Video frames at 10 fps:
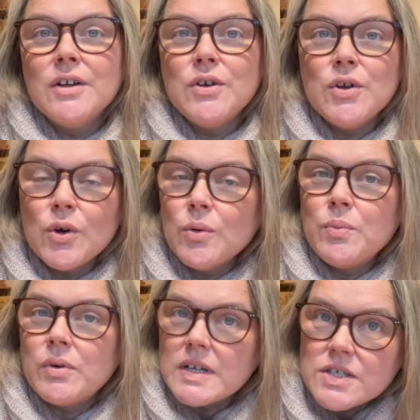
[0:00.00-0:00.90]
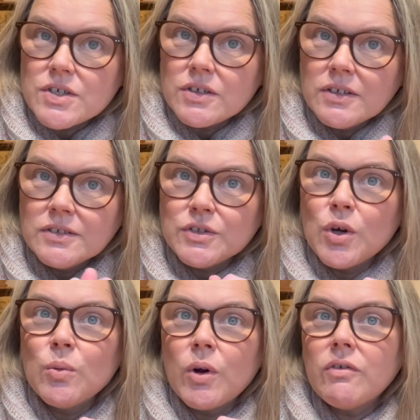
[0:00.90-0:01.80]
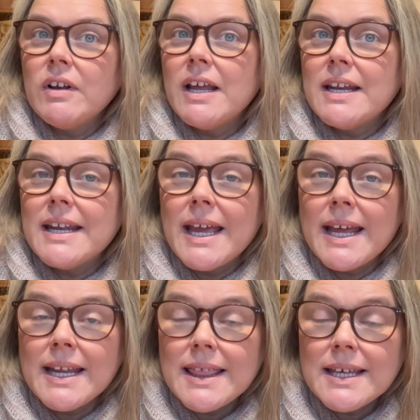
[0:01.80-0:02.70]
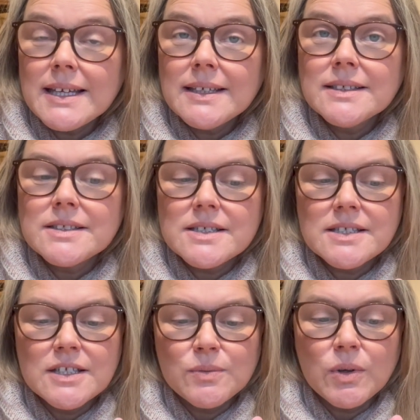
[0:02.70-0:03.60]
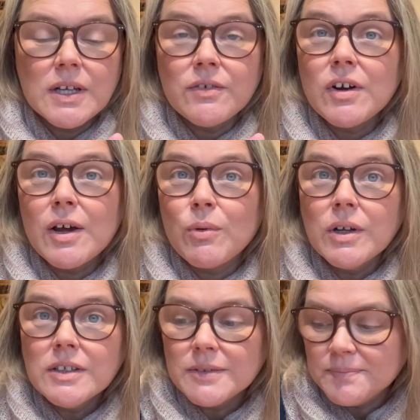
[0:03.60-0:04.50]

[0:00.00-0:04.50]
No pressure, no work related anything, just knit whatever I want.